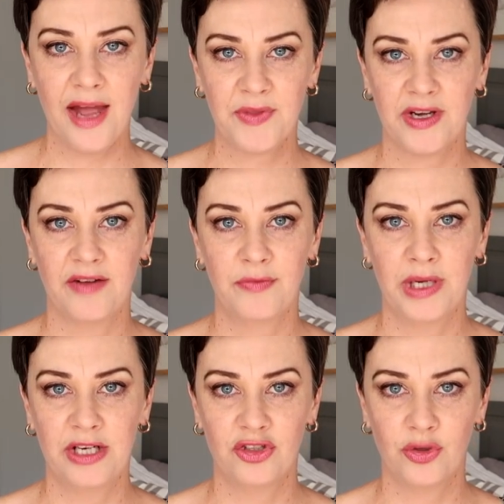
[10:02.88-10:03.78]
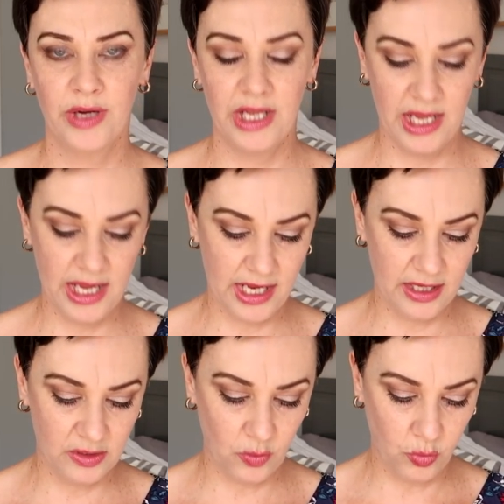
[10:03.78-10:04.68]
app that I've been enjoying
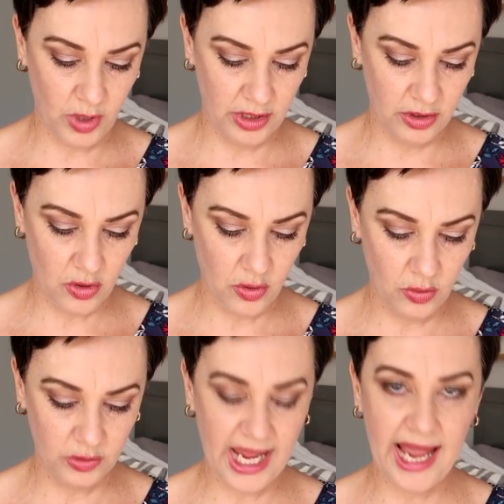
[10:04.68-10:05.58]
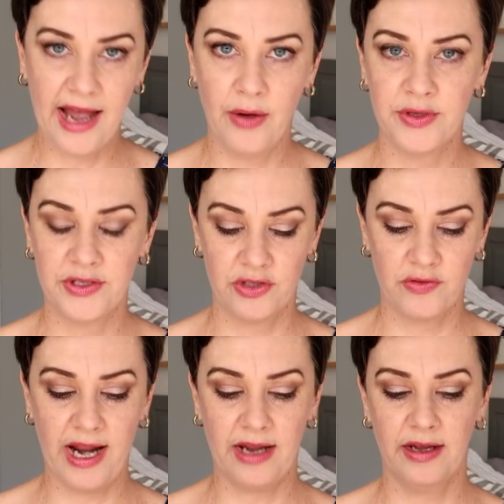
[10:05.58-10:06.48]
is one called Hours
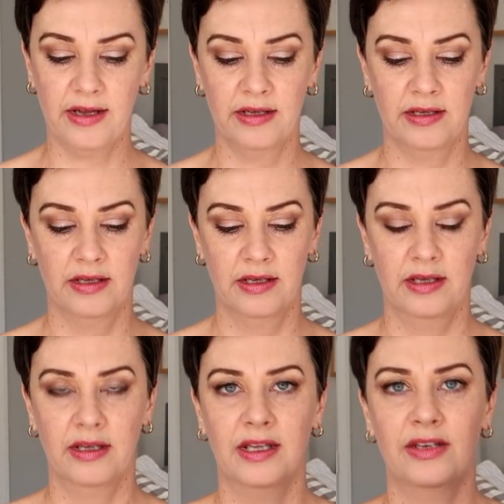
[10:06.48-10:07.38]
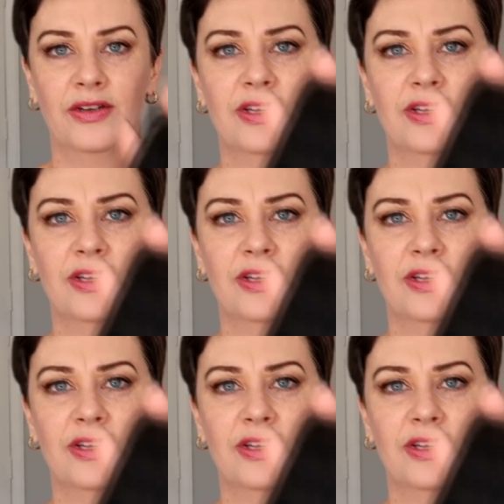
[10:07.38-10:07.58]
Tracker. you